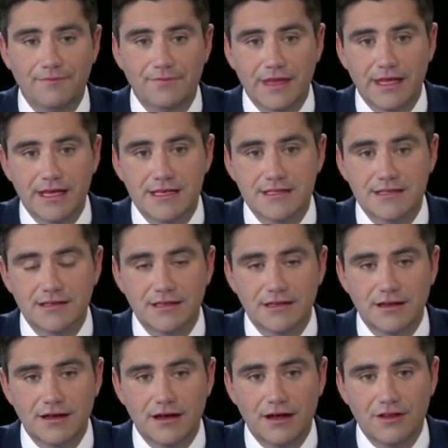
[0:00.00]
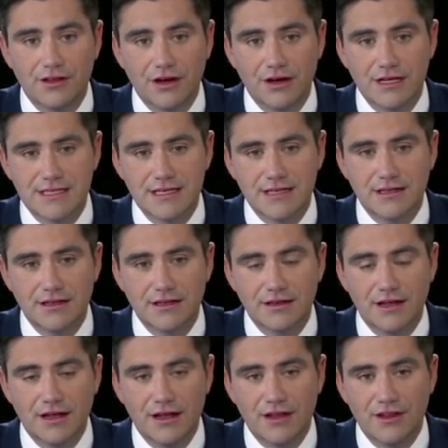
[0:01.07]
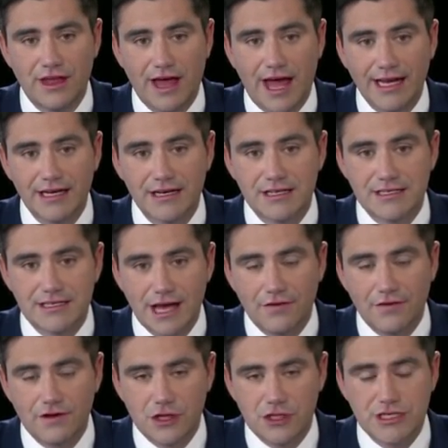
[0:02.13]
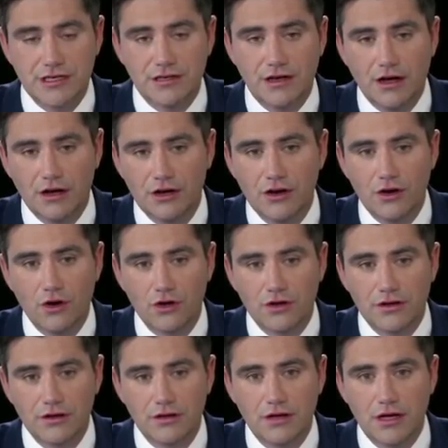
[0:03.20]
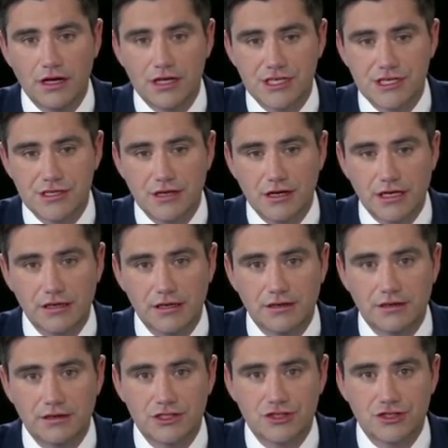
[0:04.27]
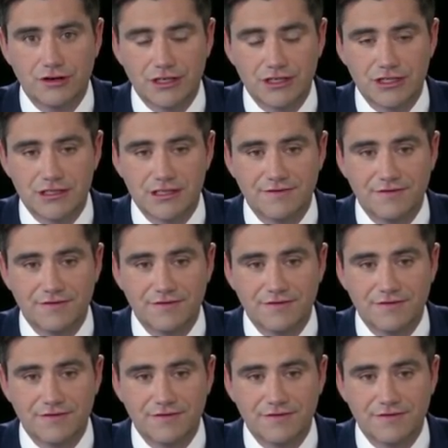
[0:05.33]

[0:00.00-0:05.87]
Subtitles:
is that the idea that the annulus and the LVOT are not circular structures.